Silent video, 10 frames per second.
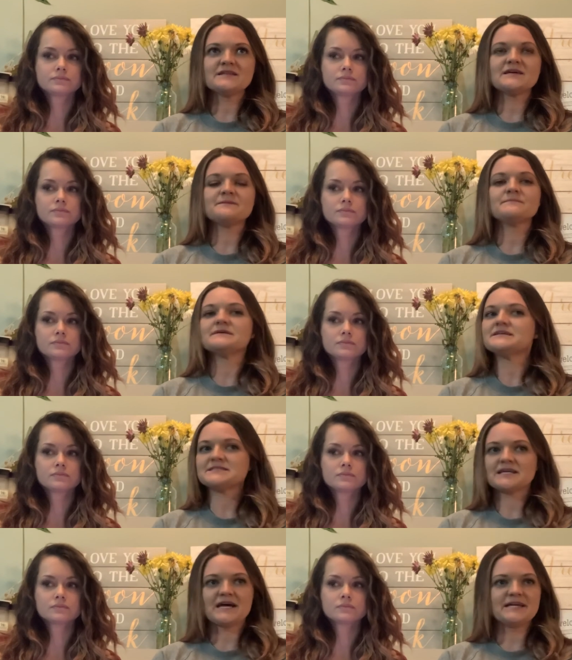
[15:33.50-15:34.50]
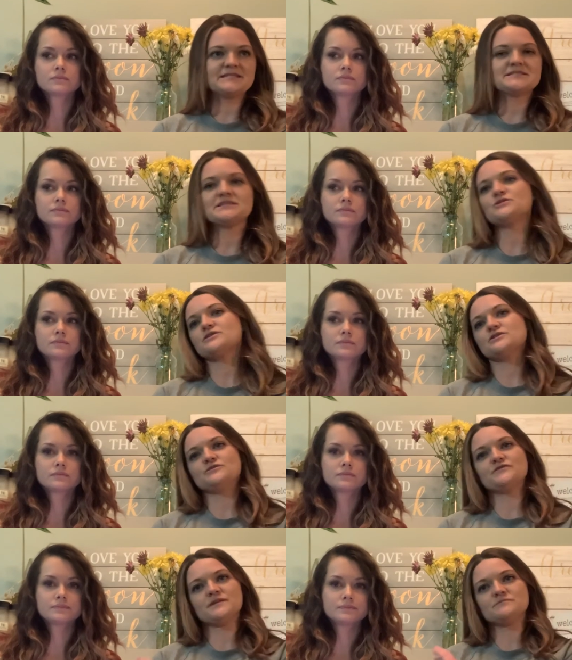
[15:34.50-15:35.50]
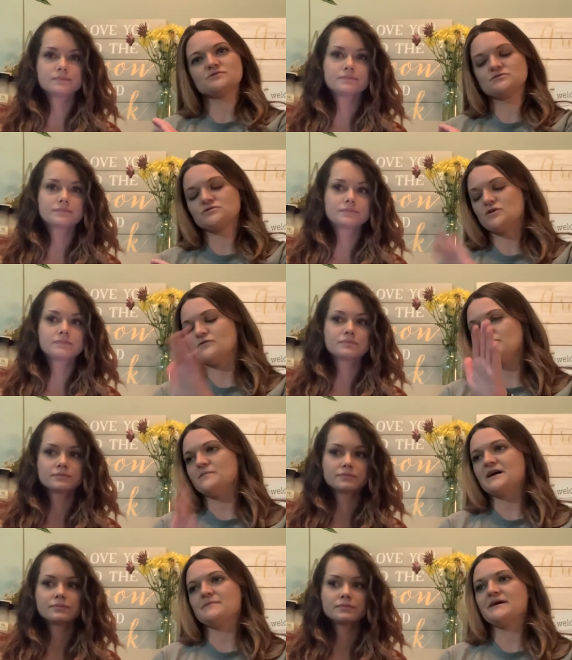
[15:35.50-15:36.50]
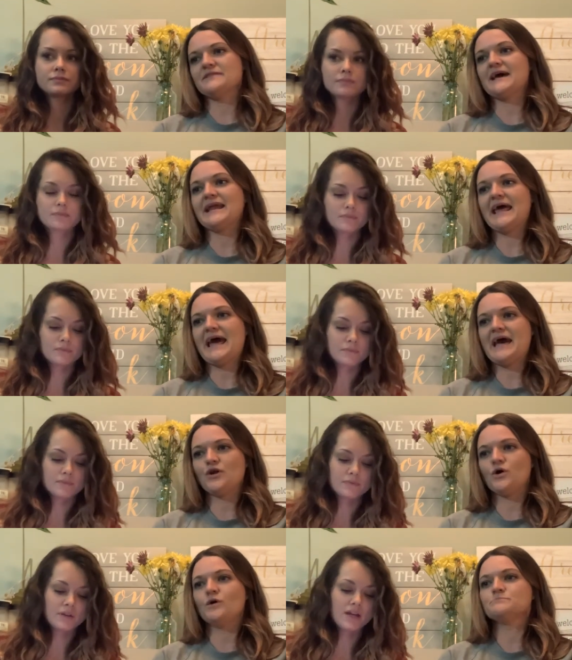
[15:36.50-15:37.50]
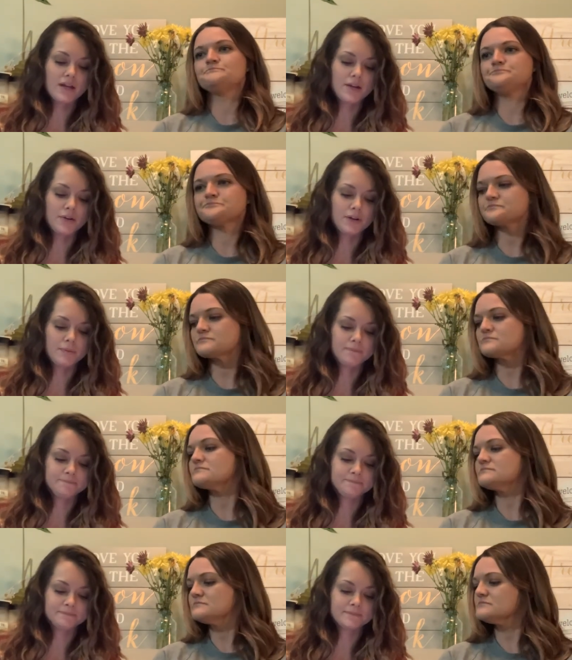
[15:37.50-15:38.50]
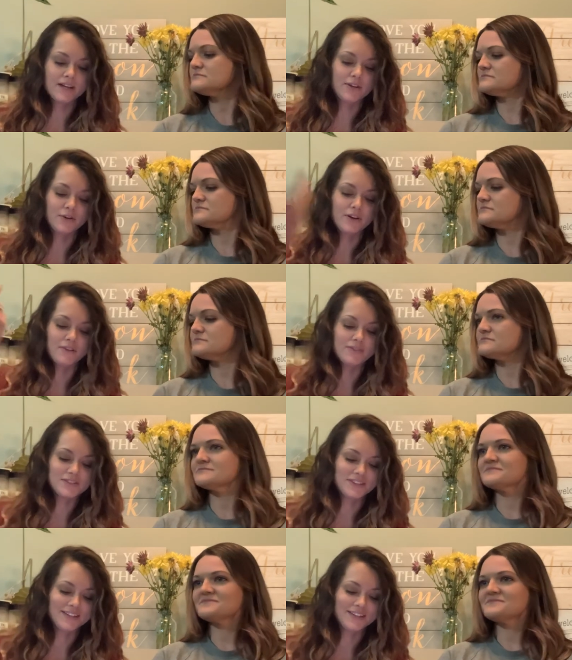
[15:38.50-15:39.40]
Speaker 1: them is the kindest thing you can do for them. So don't feel bad about that at all. I agree.
Speaker 2: I agree, obviously.